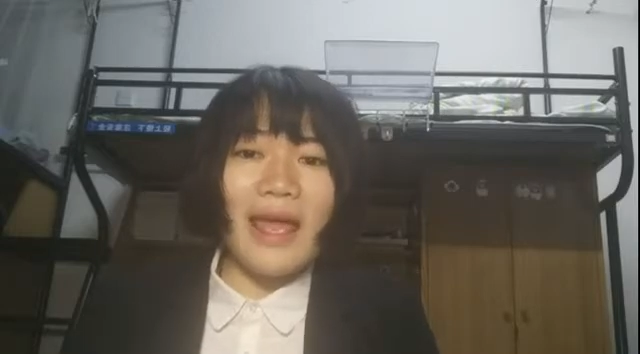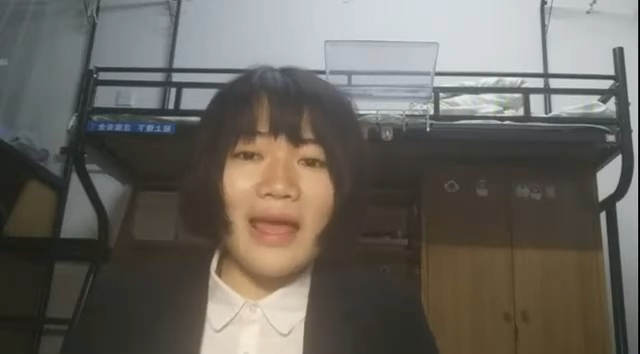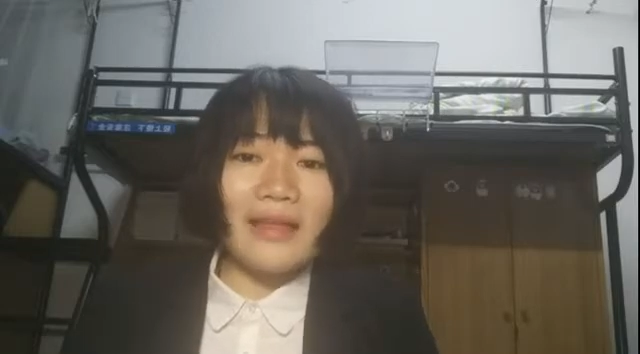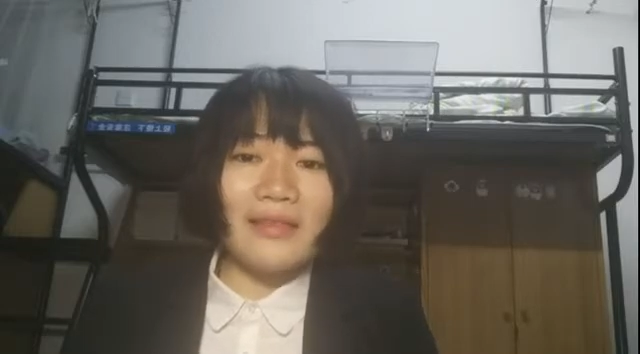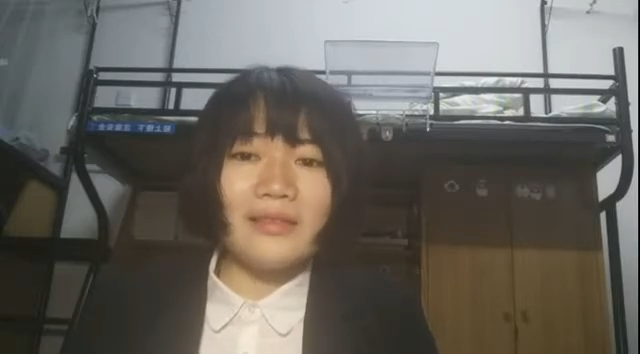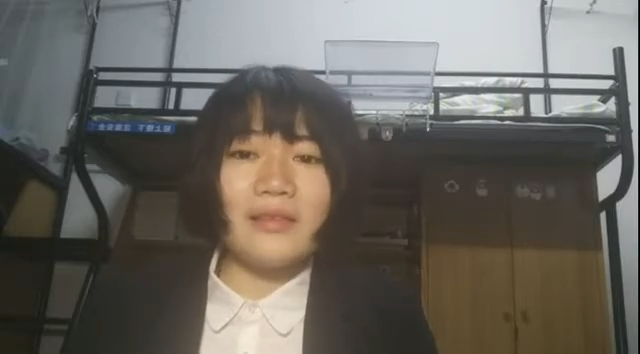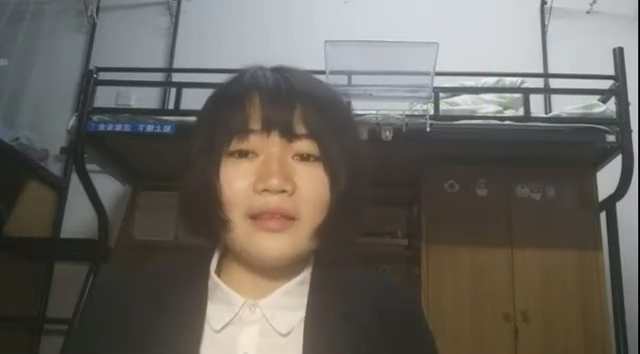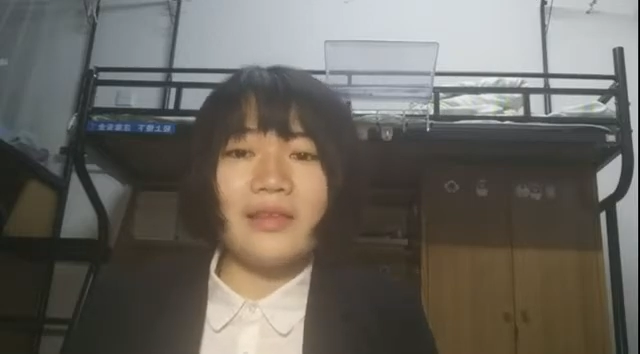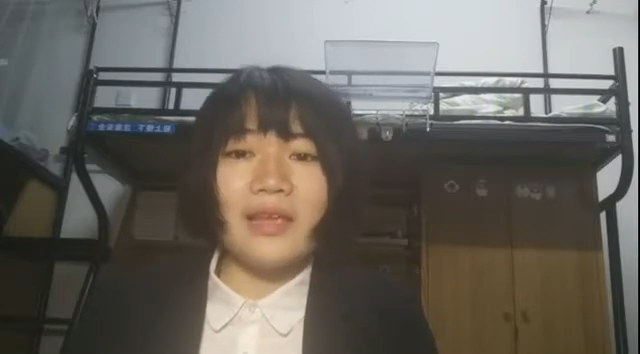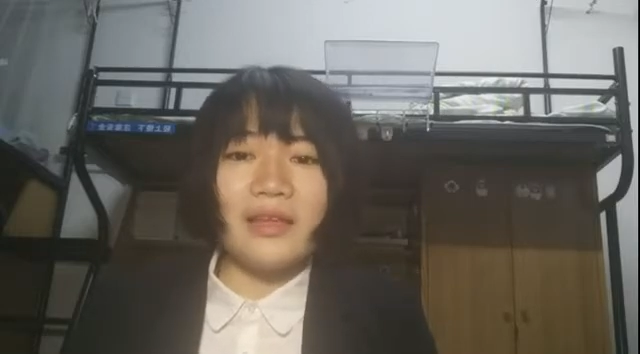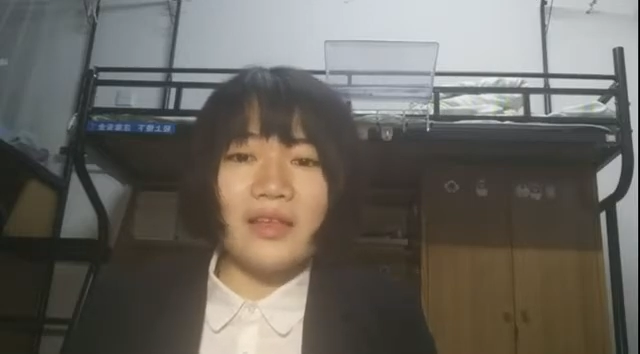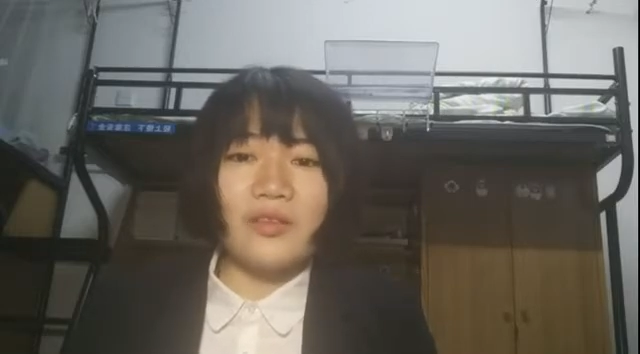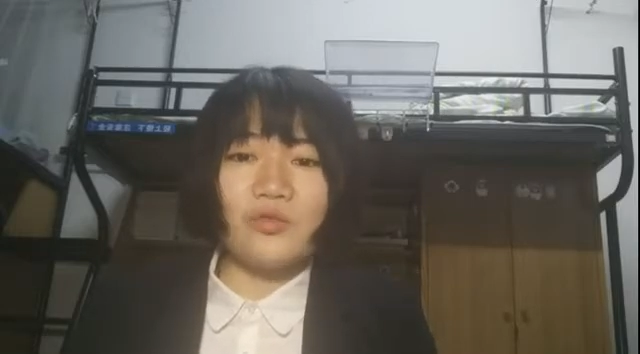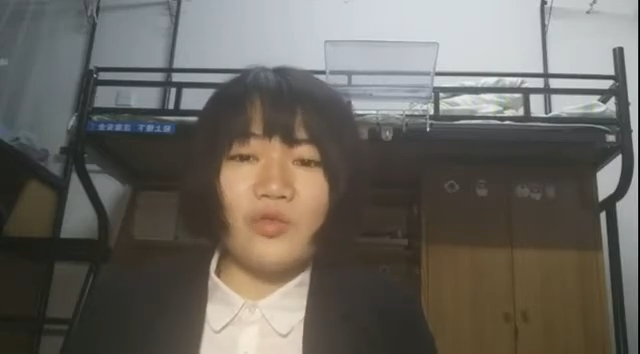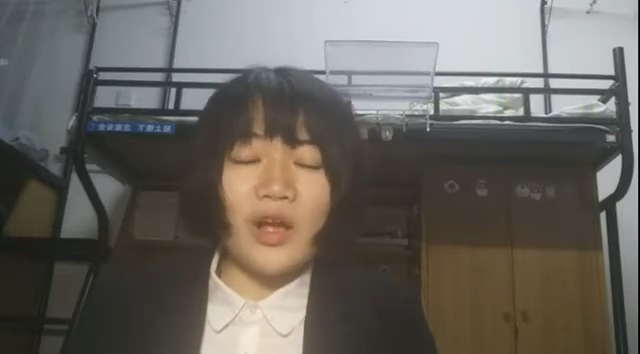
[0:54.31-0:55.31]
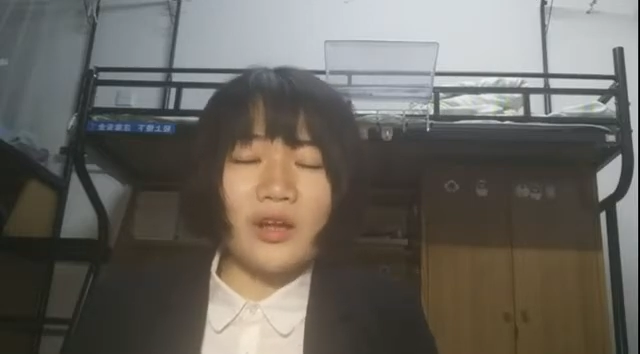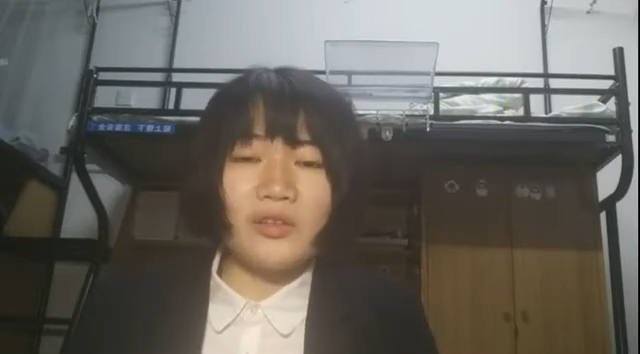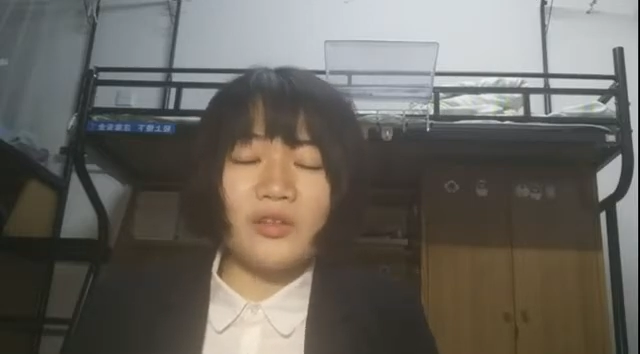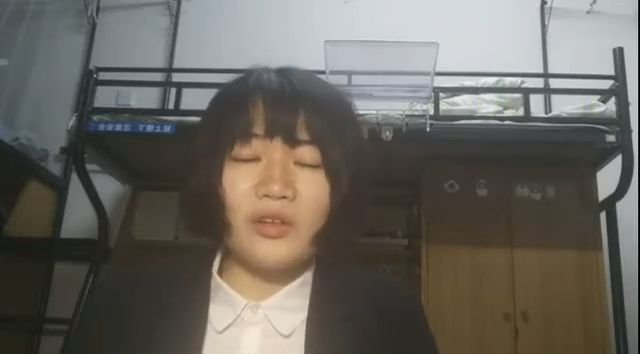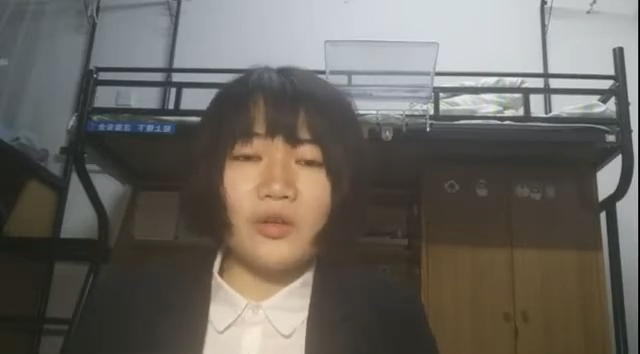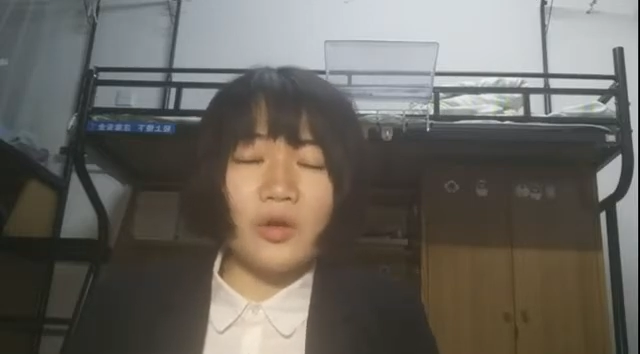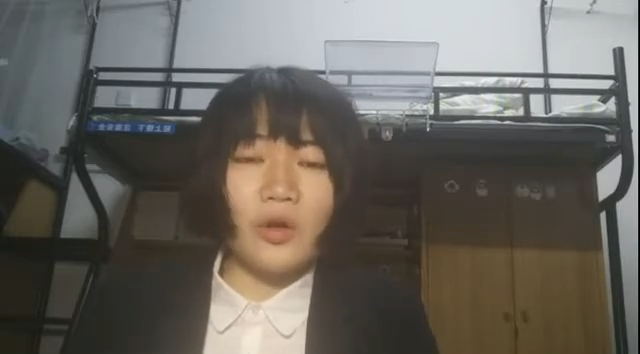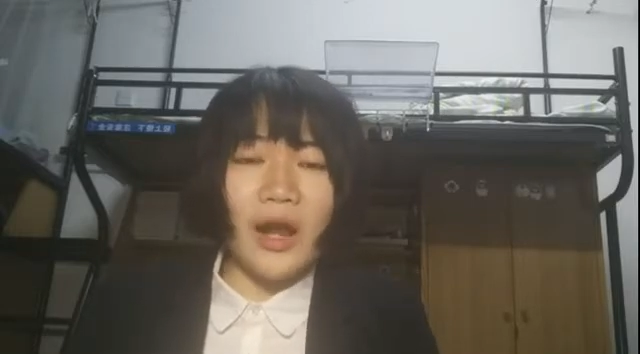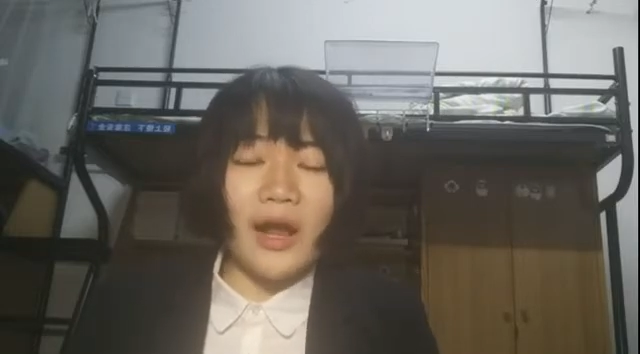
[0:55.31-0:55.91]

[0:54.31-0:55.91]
and the data structure